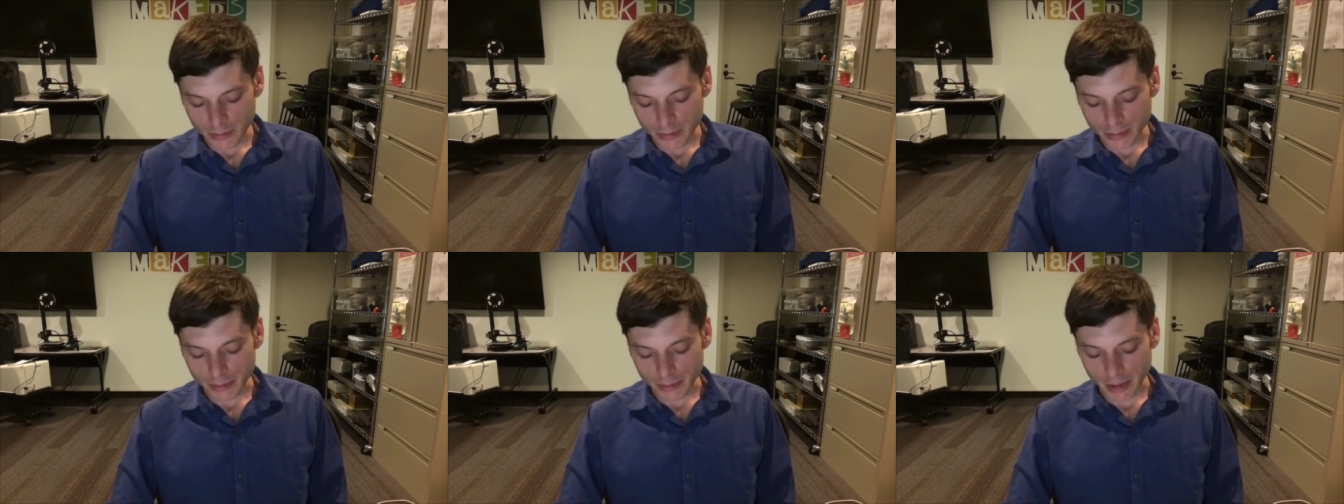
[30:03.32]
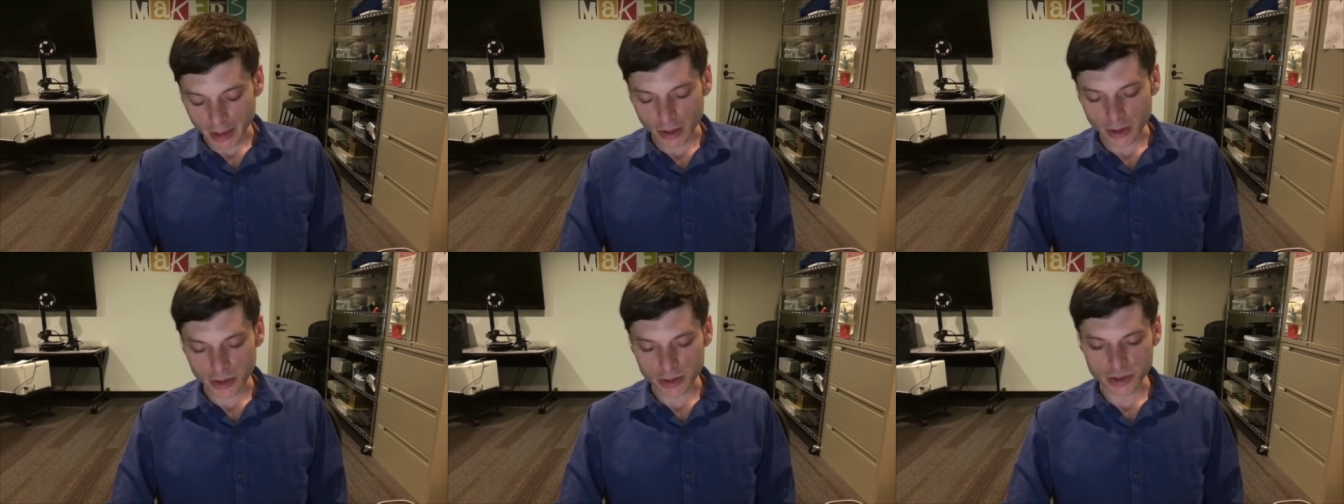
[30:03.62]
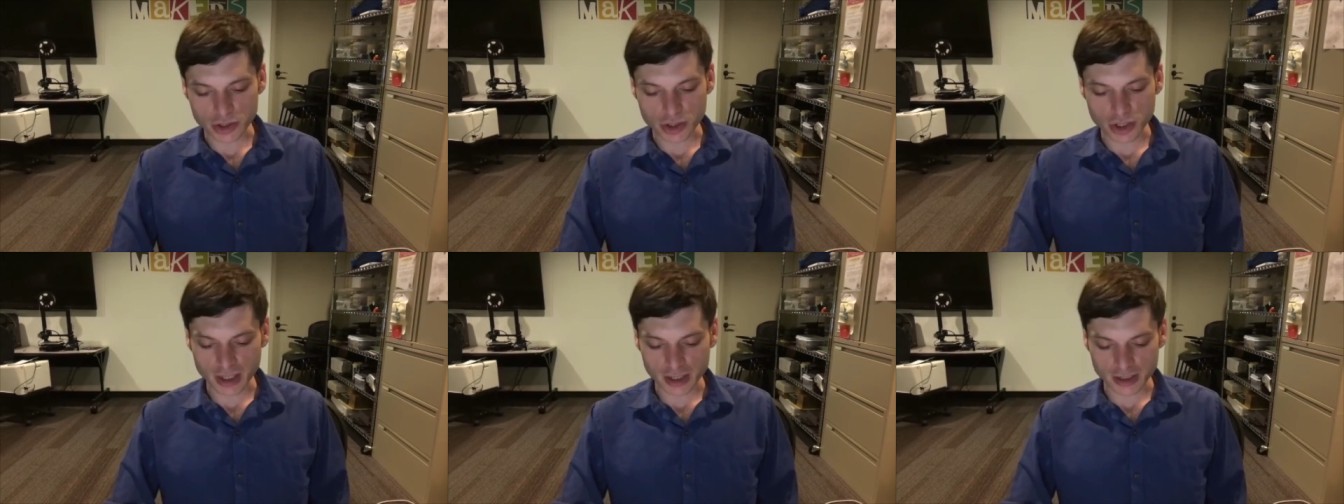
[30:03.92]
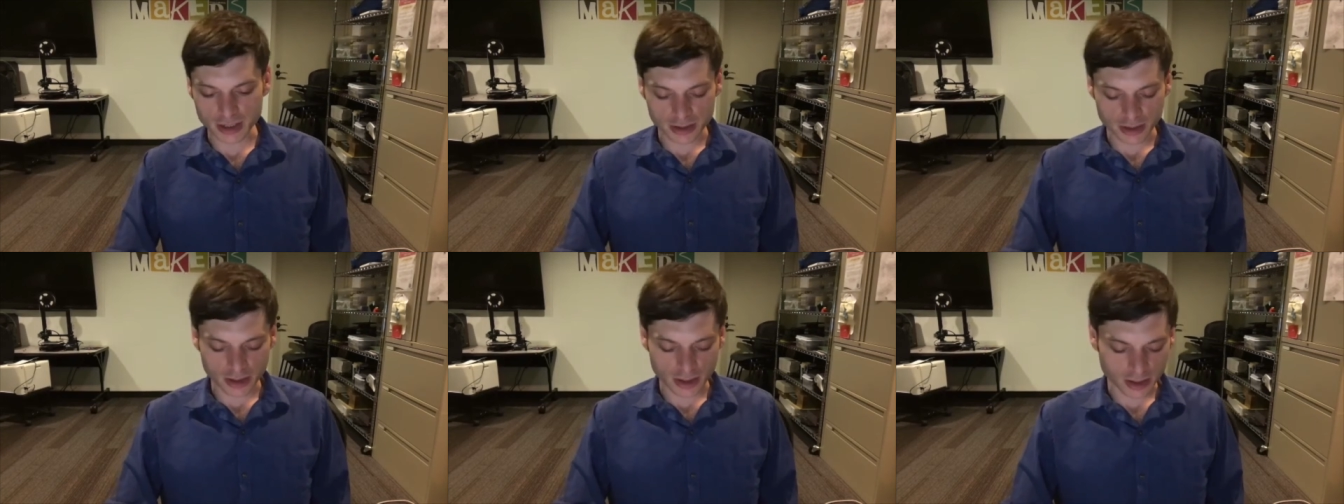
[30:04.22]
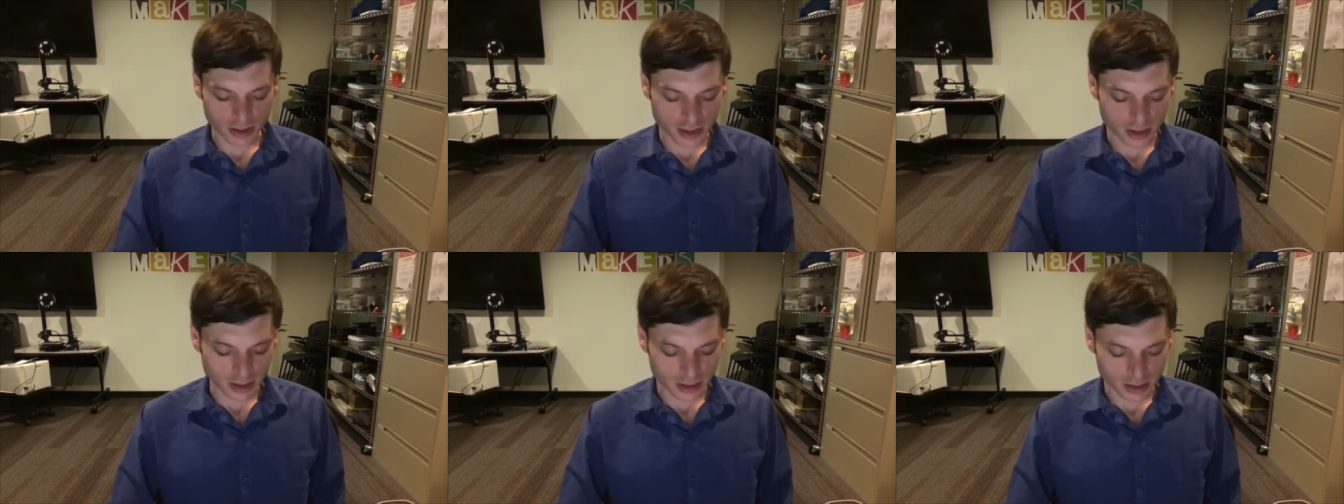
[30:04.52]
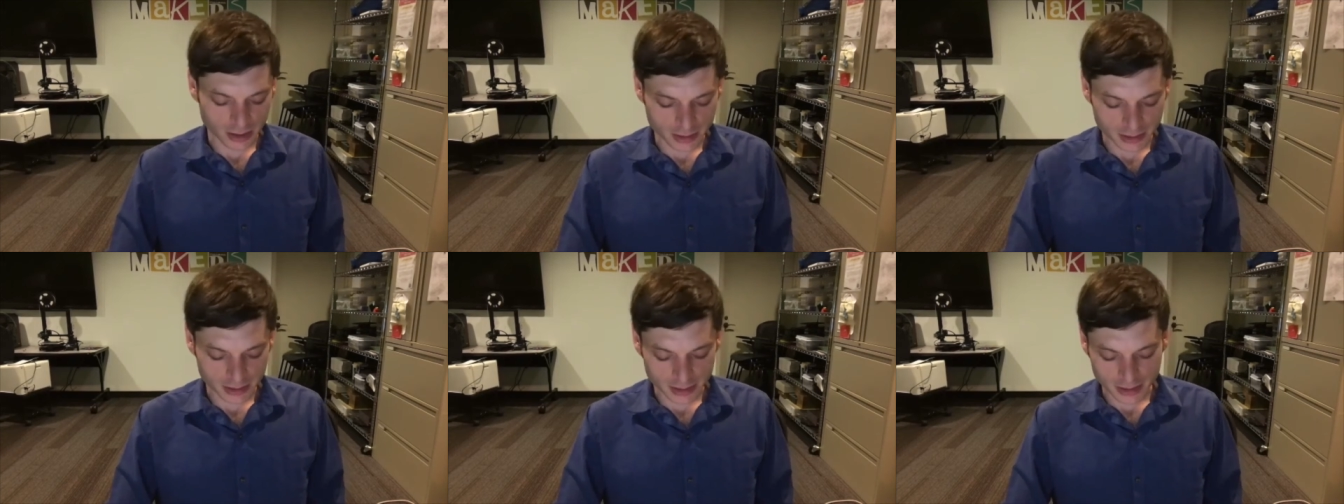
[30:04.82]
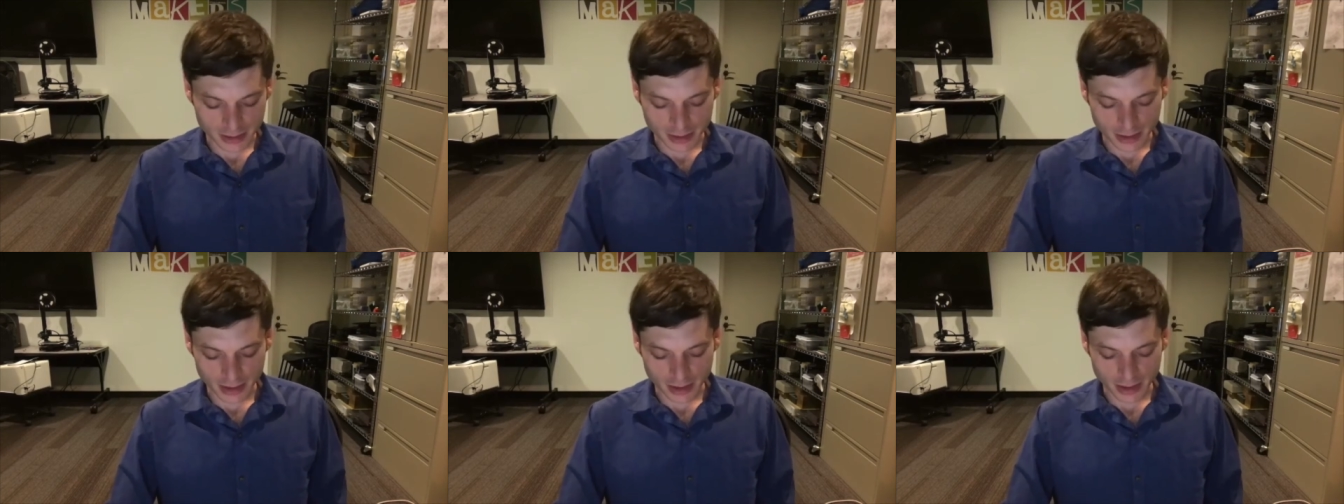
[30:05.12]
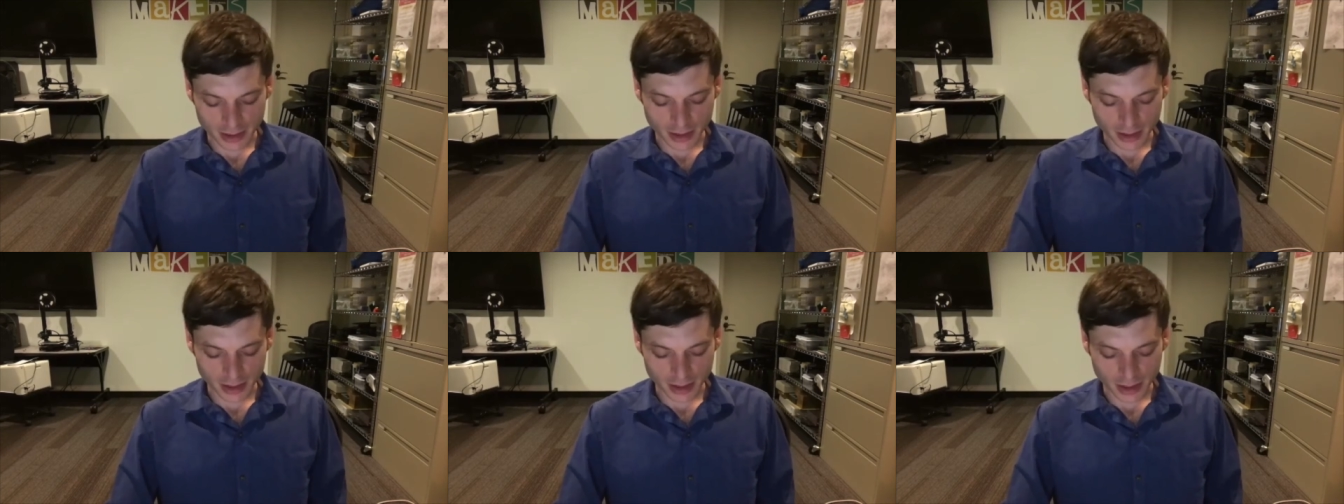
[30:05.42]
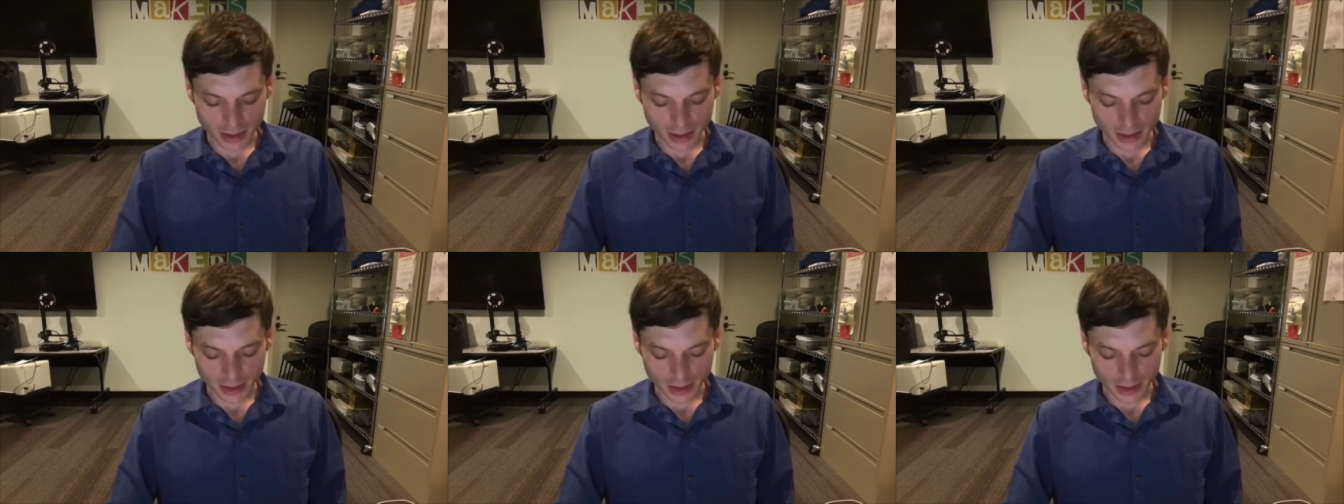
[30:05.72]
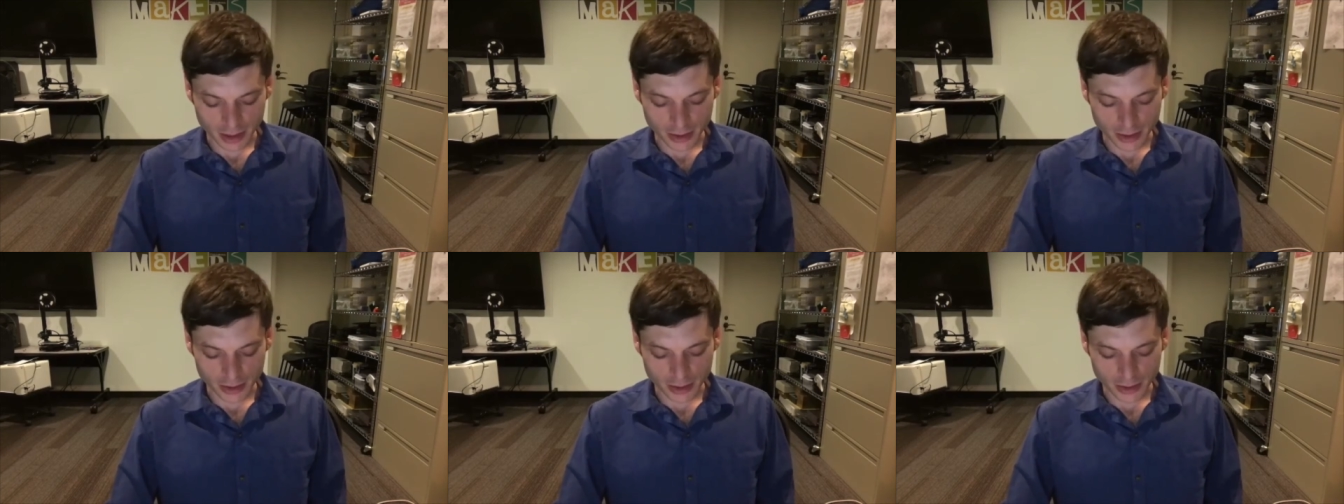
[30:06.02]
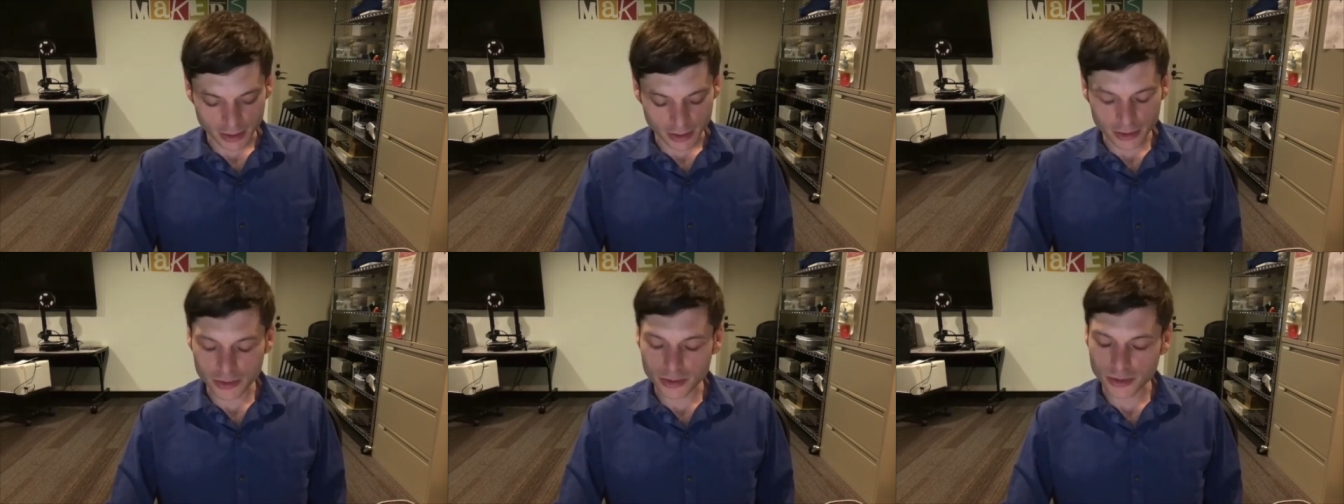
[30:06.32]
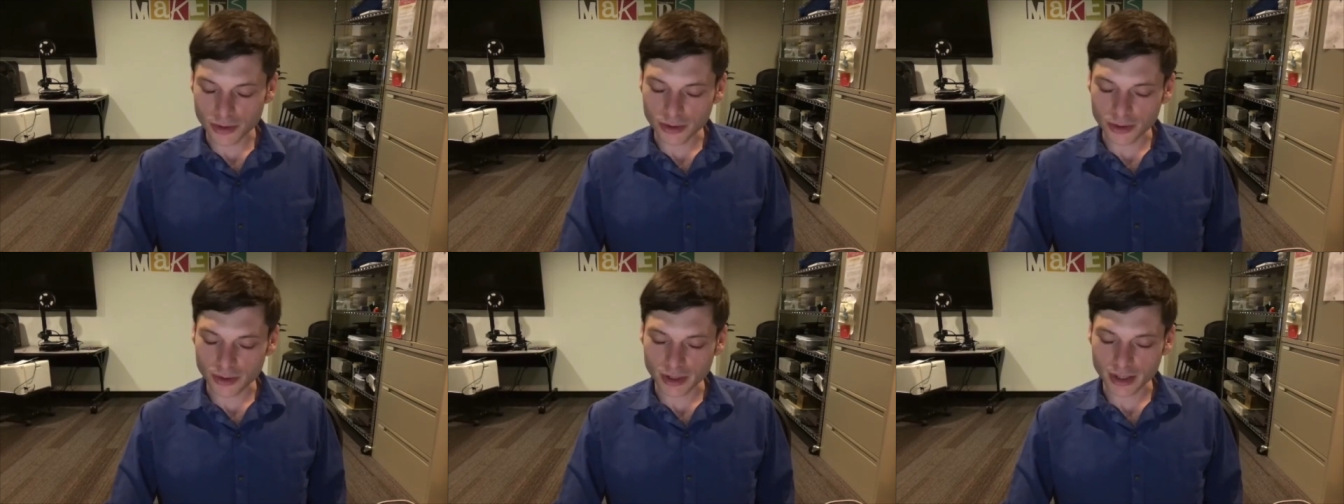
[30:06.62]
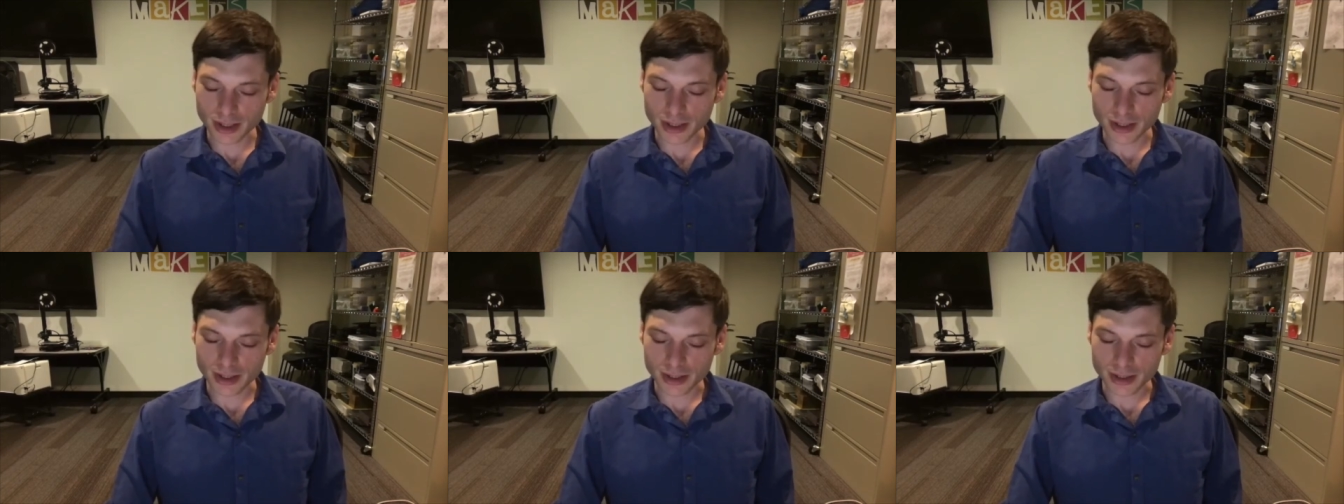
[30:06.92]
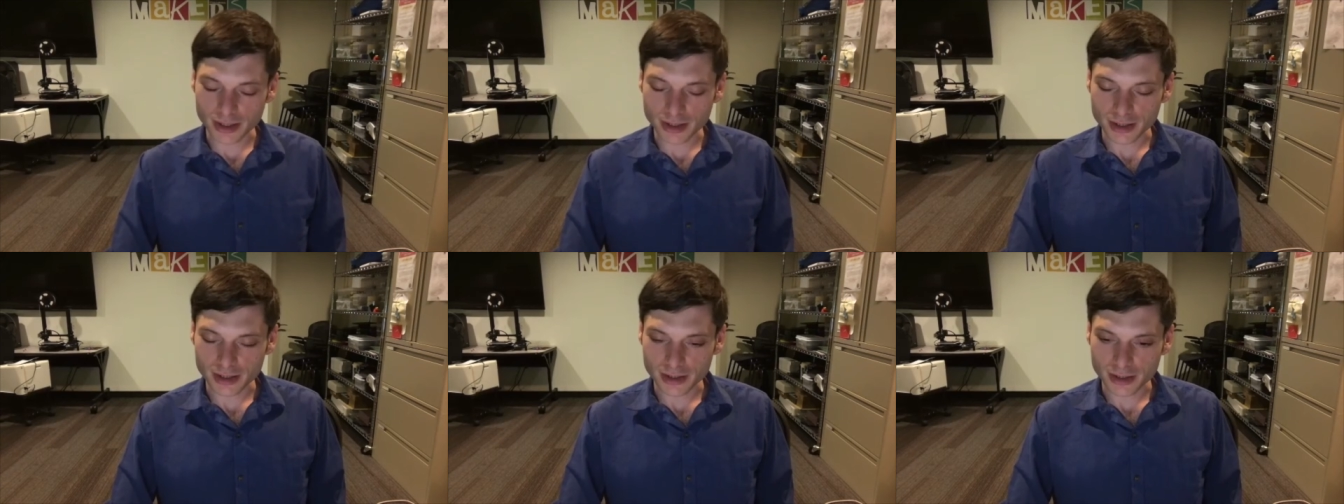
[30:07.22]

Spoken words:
My Heart is a Chainsaw is uh, during